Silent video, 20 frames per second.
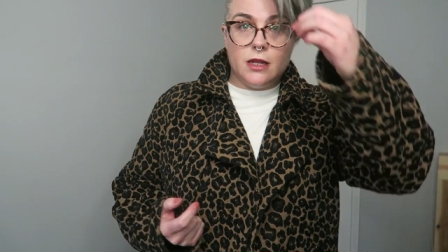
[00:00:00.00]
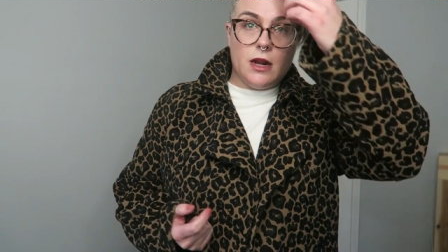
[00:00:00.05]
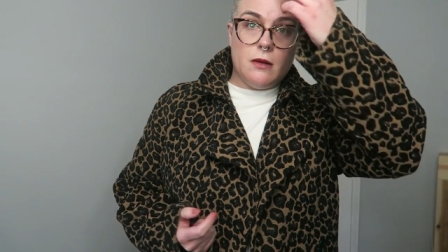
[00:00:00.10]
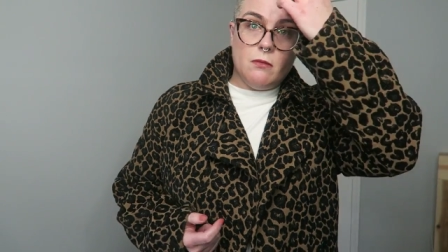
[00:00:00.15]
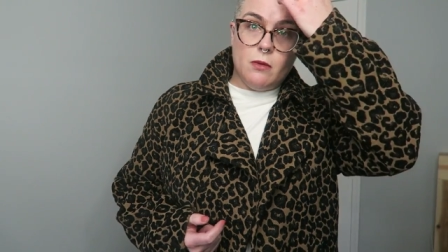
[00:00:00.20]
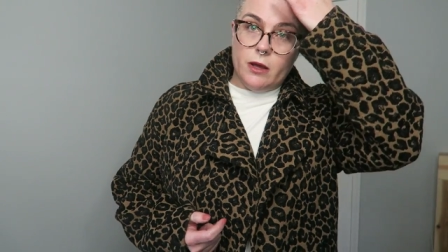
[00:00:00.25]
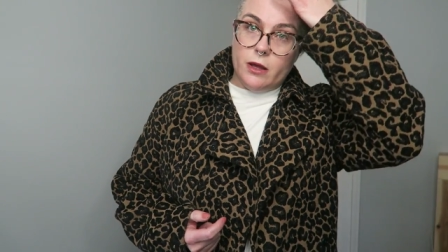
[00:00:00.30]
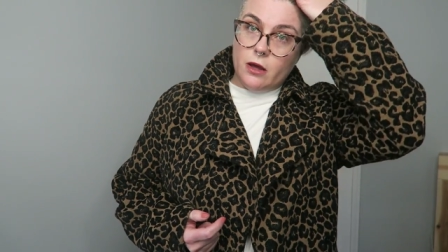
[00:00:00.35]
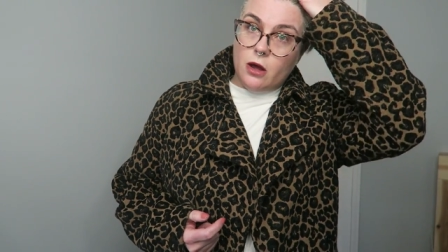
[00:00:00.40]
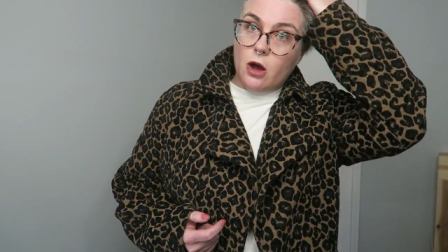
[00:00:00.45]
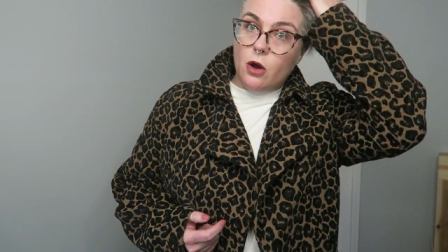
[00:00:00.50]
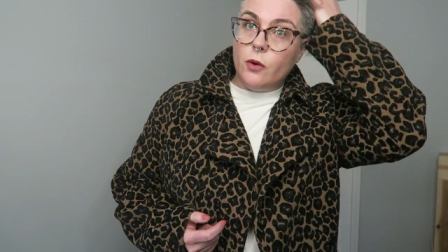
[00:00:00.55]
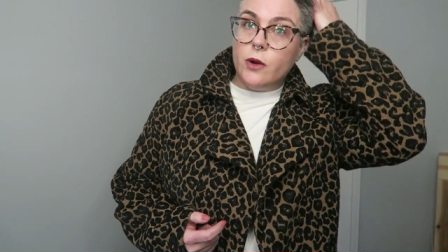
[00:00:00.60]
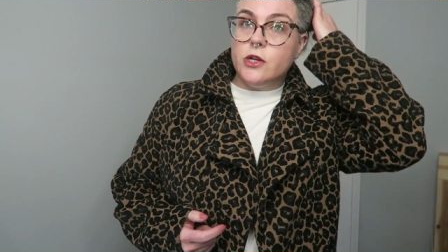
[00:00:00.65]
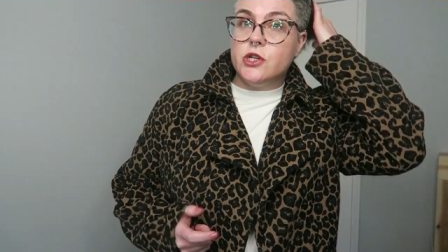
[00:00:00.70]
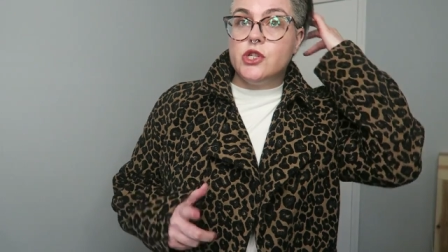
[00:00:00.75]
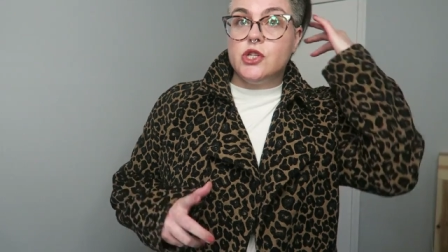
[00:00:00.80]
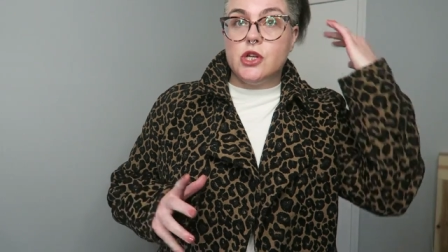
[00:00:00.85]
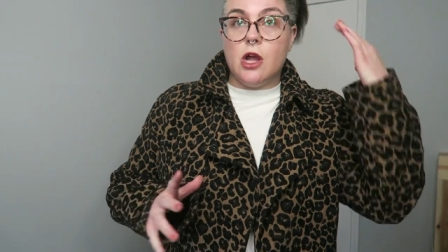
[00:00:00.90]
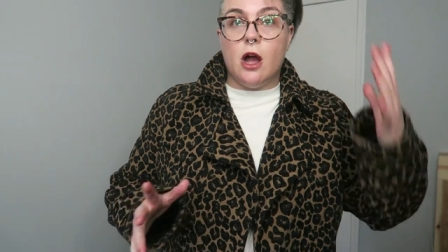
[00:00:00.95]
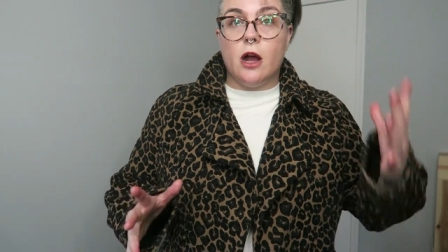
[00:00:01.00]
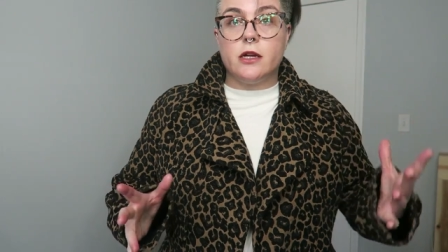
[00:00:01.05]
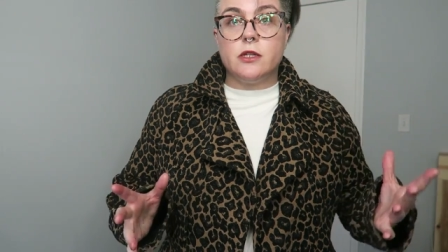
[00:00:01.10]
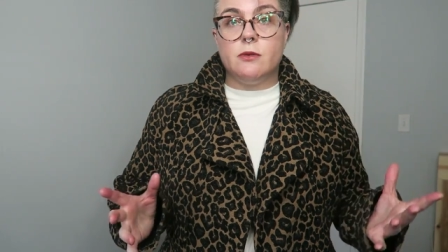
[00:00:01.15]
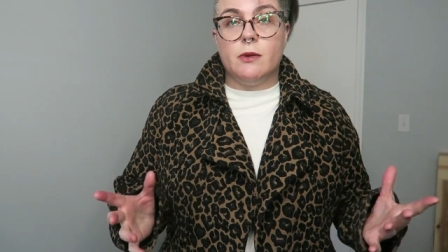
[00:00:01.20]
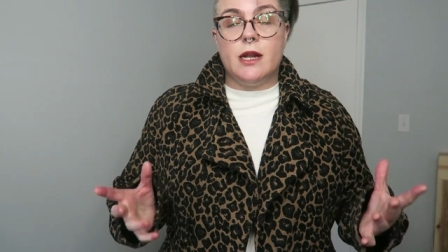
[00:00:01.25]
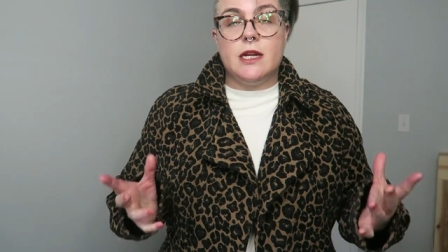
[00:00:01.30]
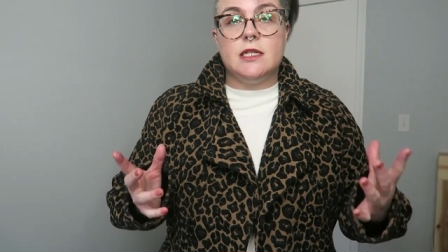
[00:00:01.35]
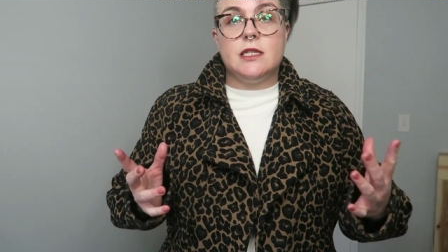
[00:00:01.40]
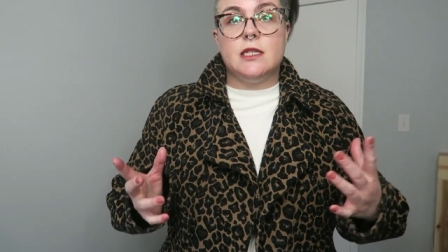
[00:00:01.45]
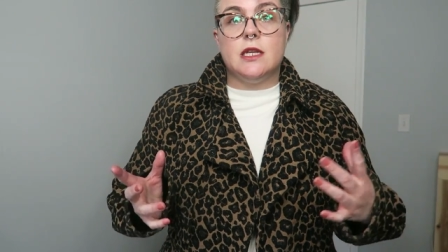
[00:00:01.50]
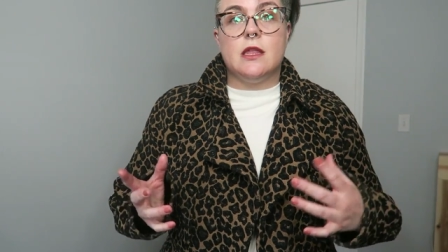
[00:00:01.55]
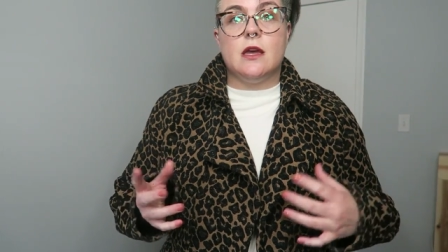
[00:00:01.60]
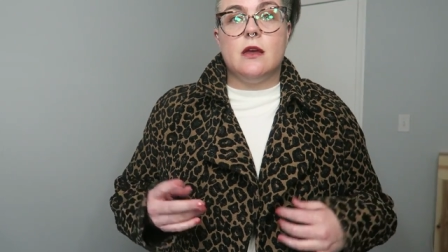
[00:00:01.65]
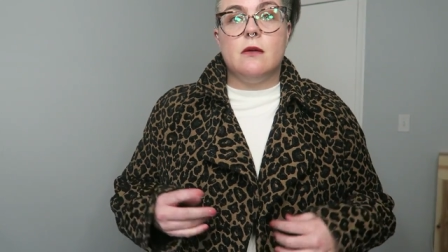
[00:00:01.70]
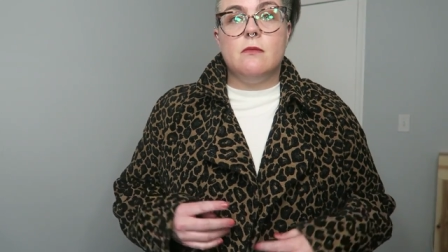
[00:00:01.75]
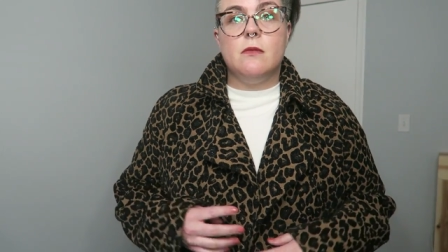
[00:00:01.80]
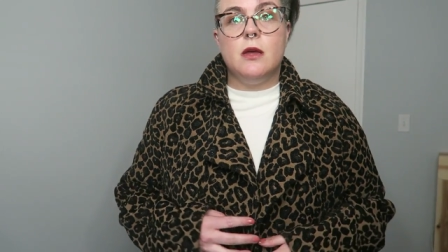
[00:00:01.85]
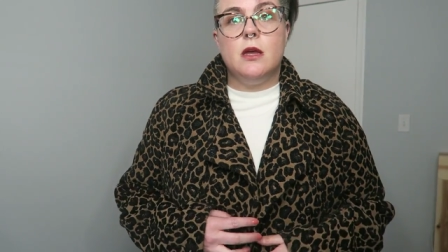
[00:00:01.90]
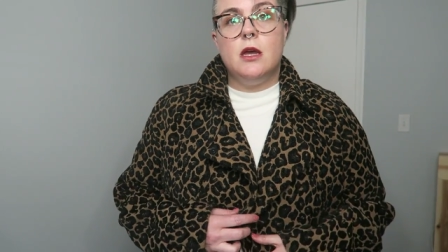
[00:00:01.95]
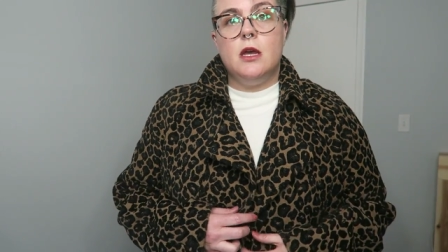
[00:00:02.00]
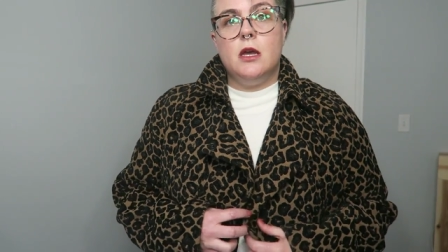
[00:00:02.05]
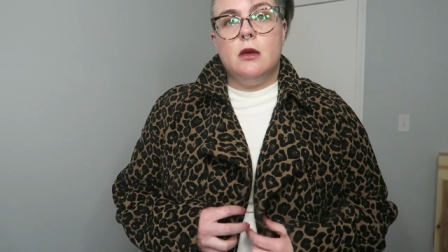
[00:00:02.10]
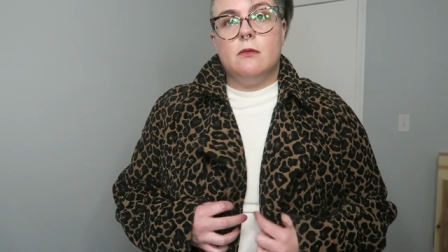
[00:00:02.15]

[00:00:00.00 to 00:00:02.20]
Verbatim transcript: that I'm like always shocked when I see them